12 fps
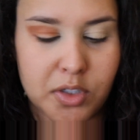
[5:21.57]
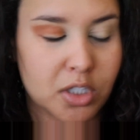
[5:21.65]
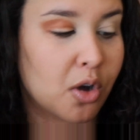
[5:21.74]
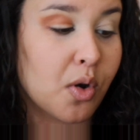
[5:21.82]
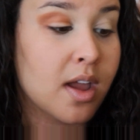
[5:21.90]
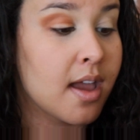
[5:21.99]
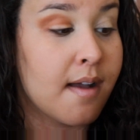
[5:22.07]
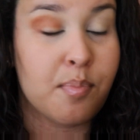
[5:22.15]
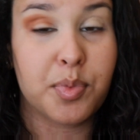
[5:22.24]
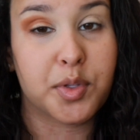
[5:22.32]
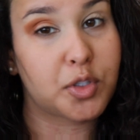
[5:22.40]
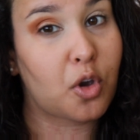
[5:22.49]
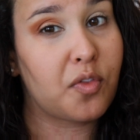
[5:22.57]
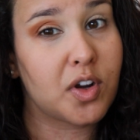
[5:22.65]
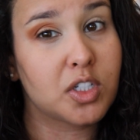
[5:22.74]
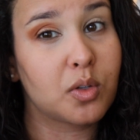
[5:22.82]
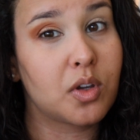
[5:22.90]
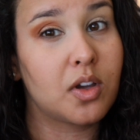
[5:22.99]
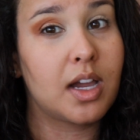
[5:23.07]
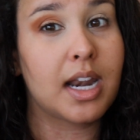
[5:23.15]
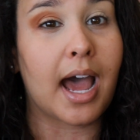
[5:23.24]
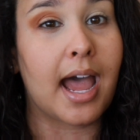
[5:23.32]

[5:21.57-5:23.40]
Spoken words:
So far so good.